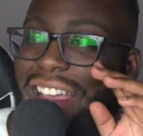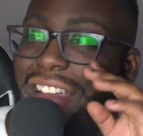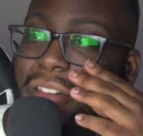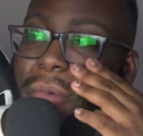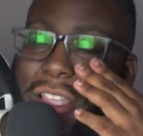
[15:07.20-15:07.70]

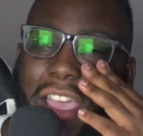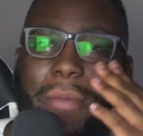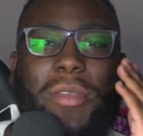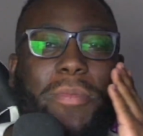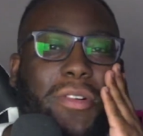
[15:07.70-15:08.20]
But yeah,
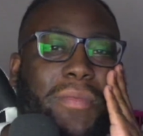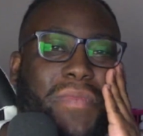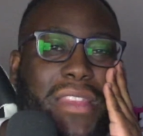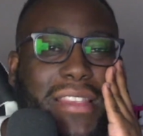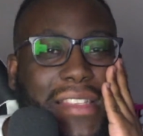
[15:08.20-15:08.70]
people,
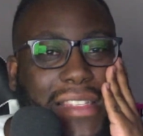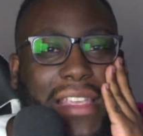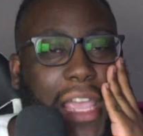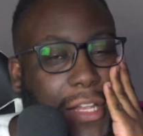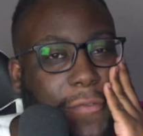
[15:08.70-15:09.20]
this is the
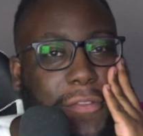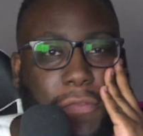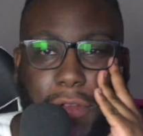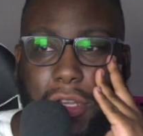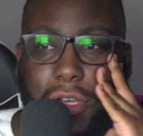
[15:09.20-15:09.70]
end of the
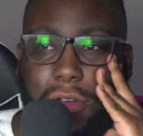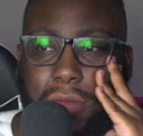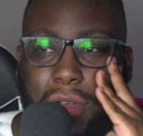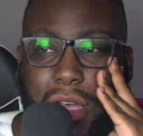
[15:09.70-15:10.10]
video.